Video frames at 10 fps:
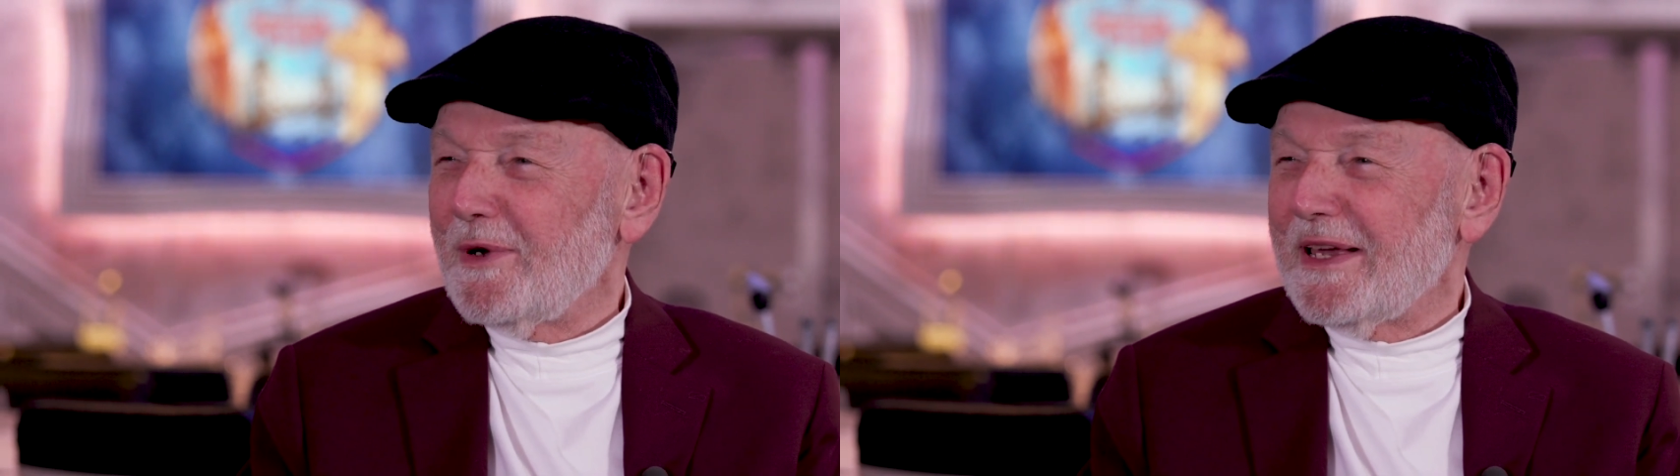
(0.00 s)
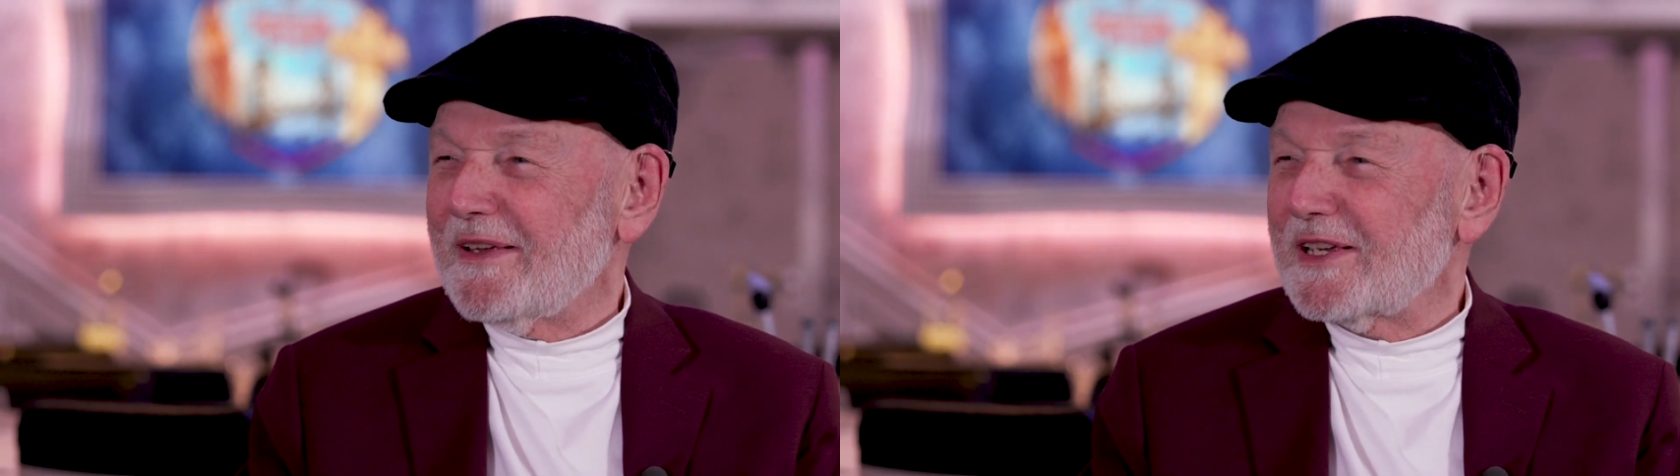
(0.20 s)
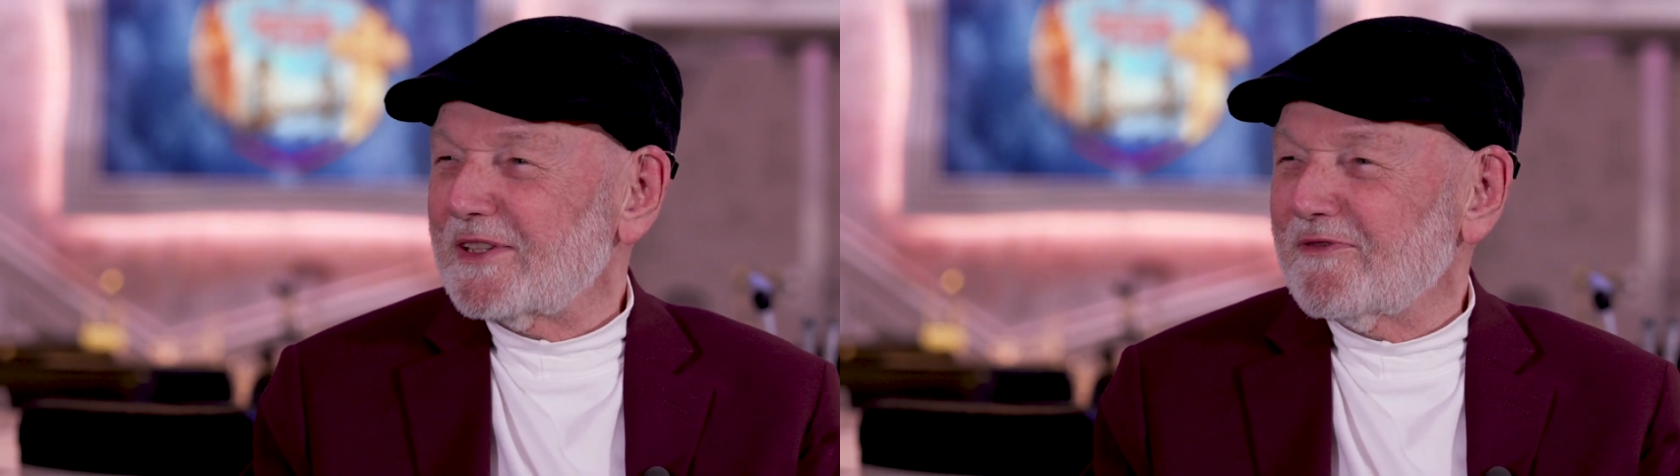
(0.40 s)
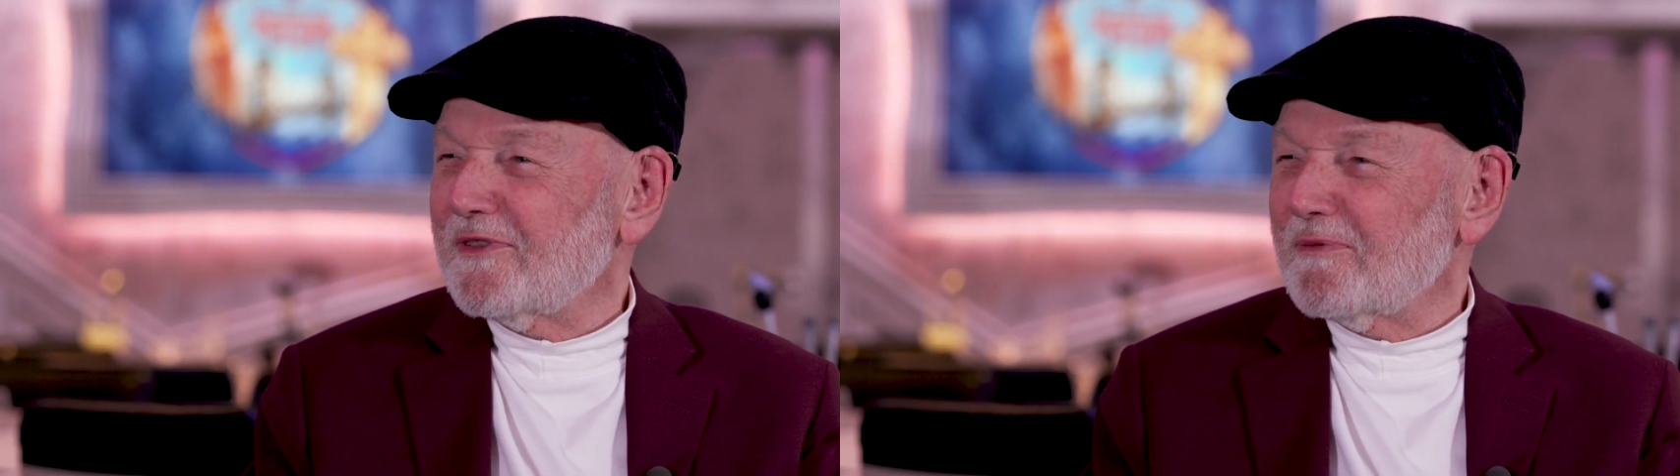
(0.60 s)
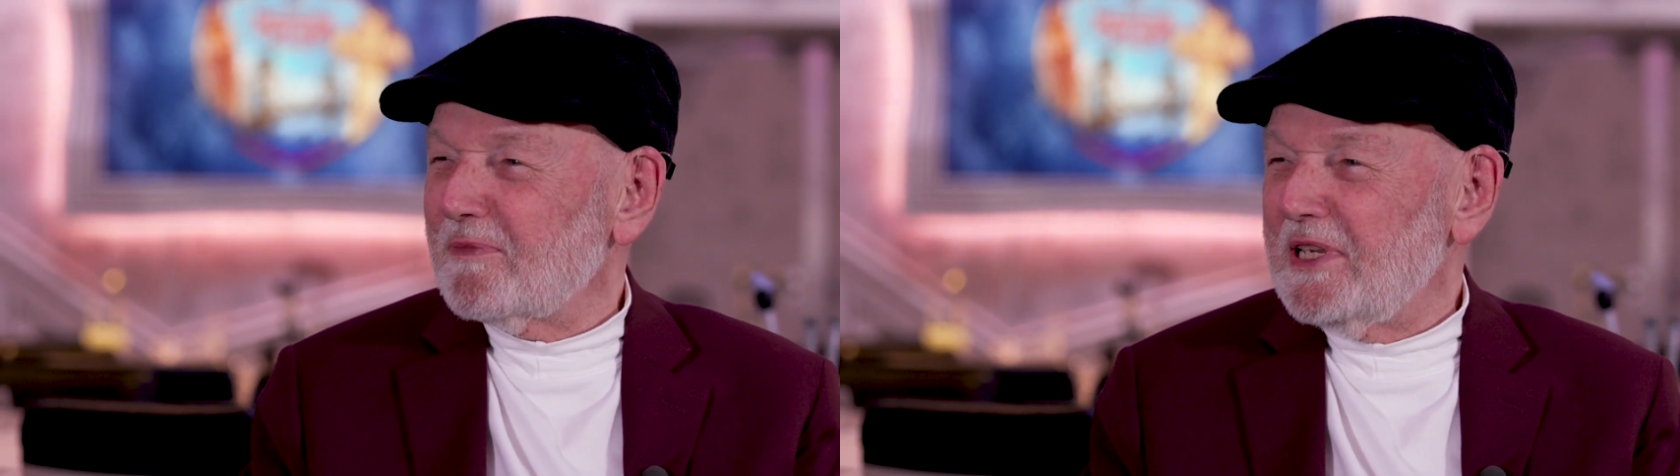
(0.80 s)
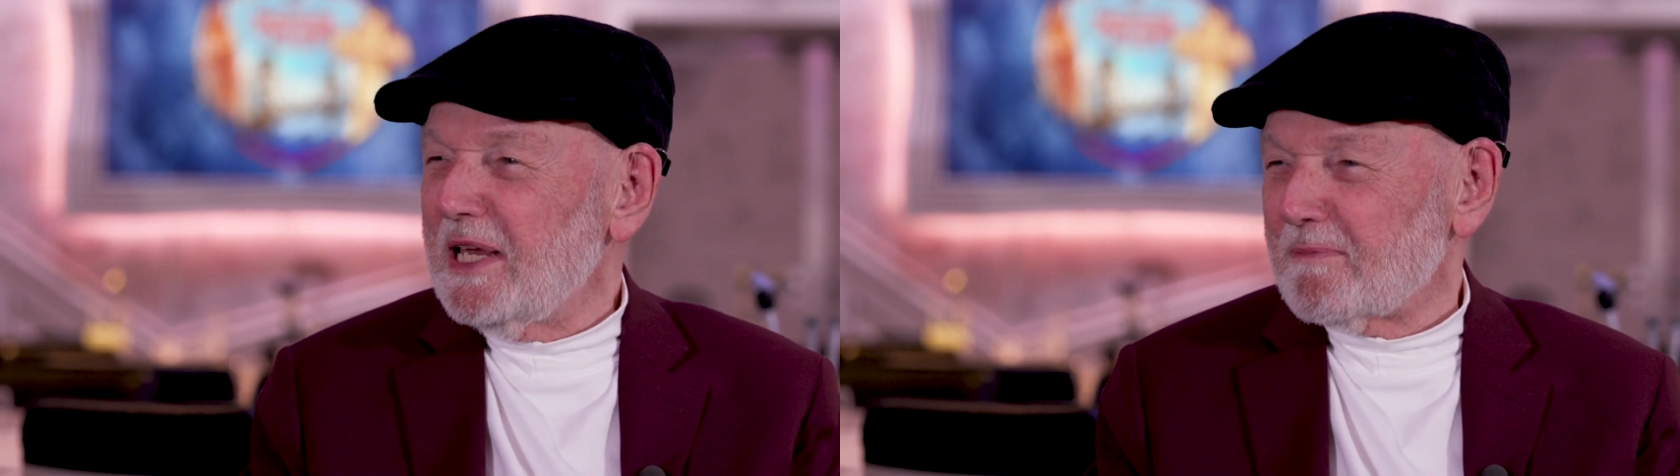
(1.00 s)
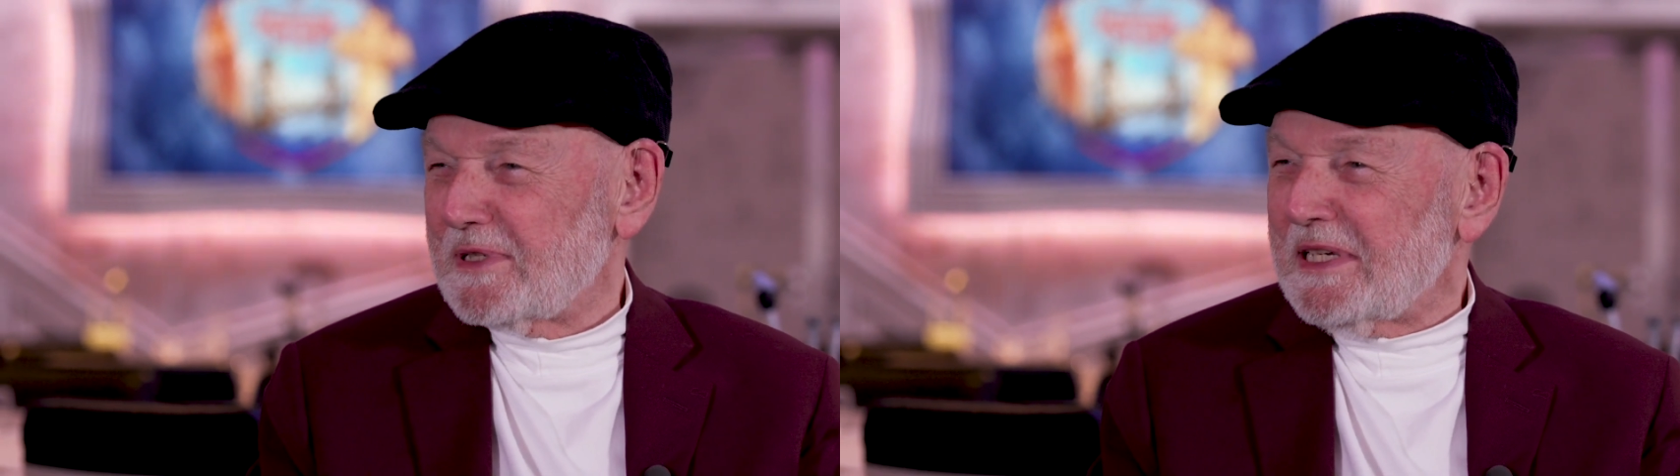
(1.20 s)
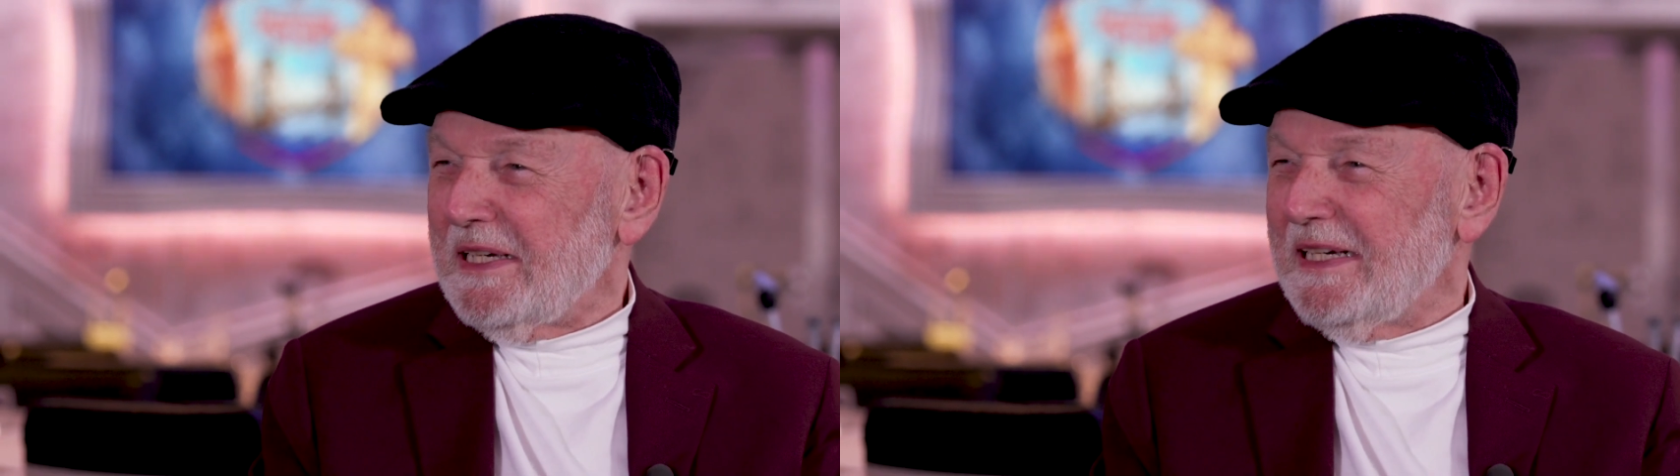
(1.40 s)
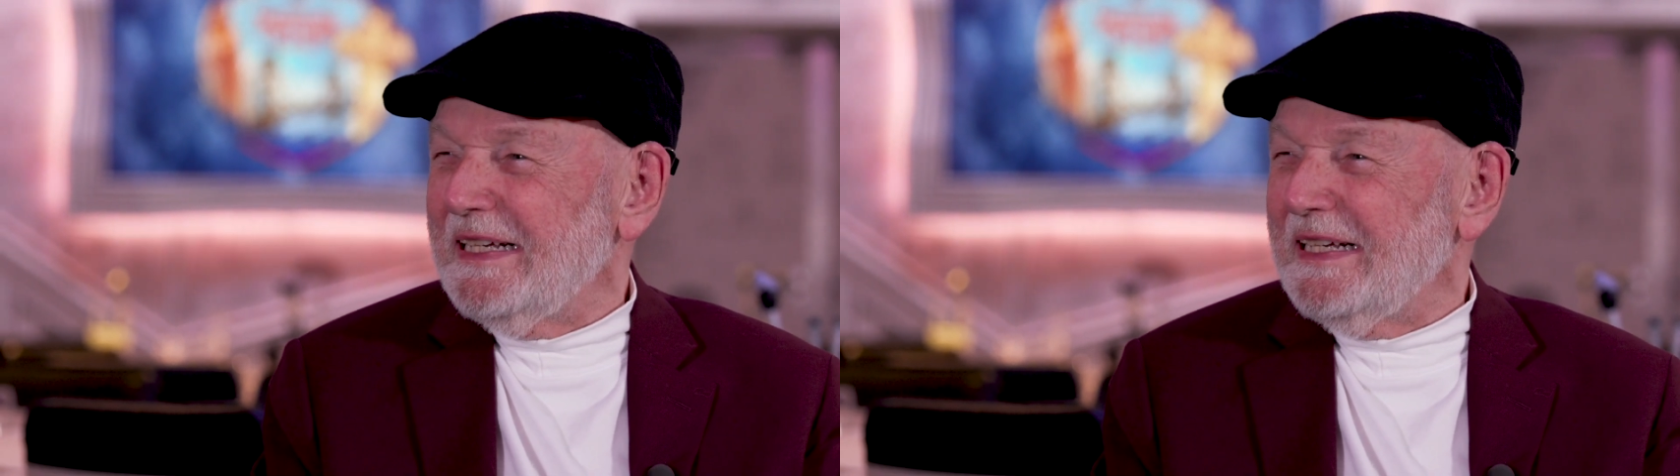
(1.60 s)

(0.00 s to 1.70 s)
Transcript: week, just for tips."